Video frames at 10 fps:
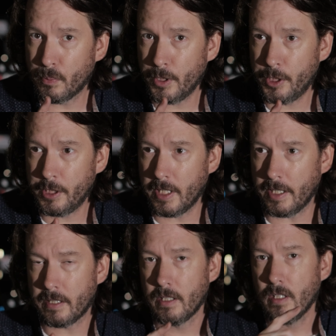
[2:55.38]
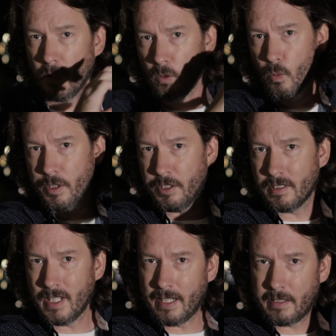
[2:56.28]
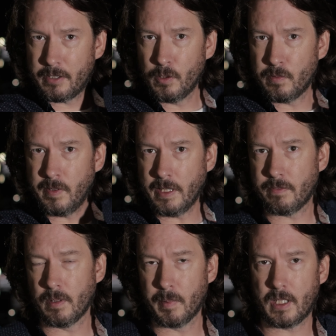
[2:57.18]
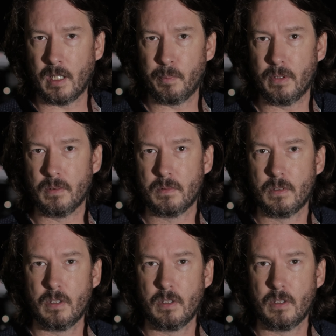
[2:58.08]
appreciate when you're not 2 feet from the couple,